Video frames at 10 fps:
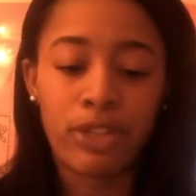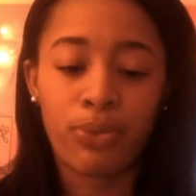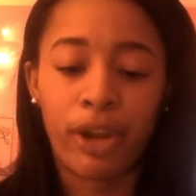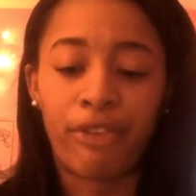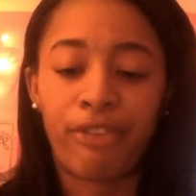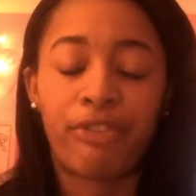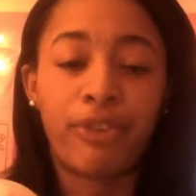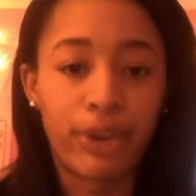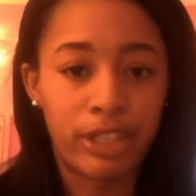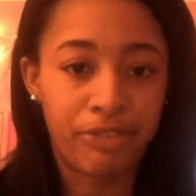this when I
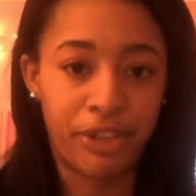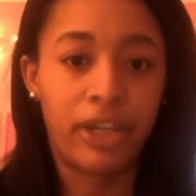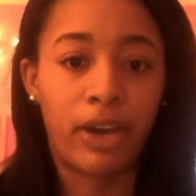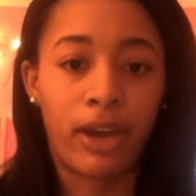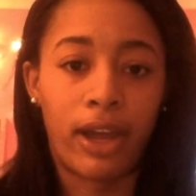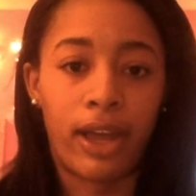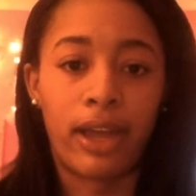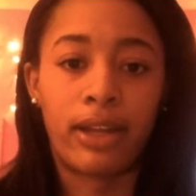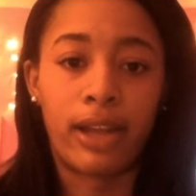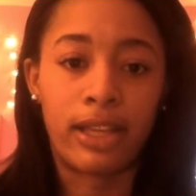first figured out I
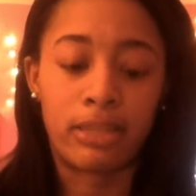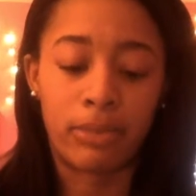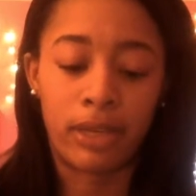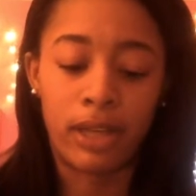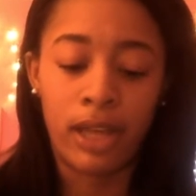had eczema.